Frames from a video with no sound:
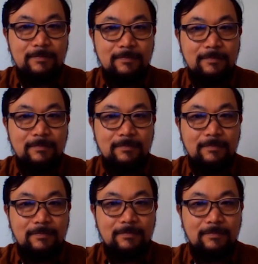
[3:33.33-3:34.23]

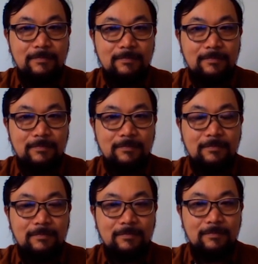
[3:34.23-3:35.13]

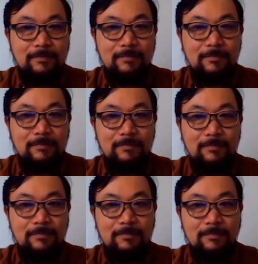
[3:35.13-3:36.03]

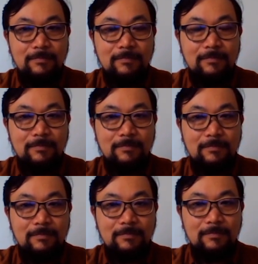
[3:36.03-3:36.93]

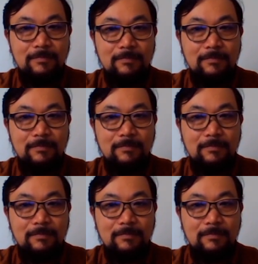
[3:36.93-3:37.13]
No words are spoken by the person on screen.